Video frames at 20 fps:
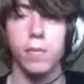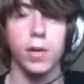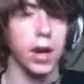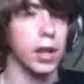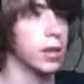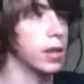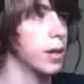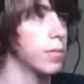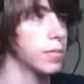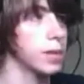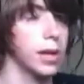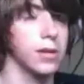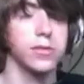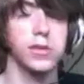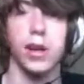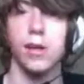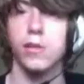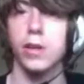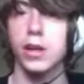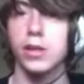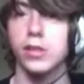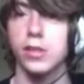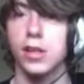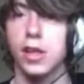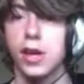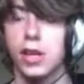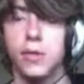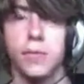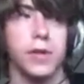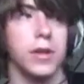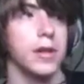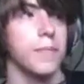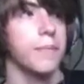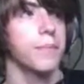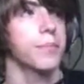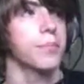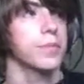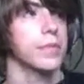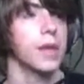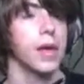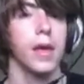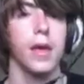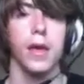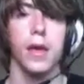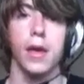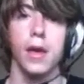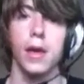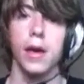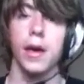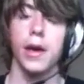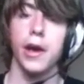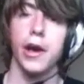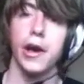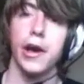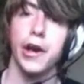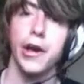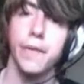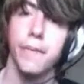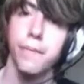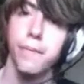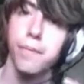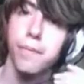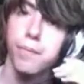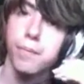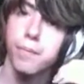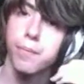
Well, I'll get to that in a minute.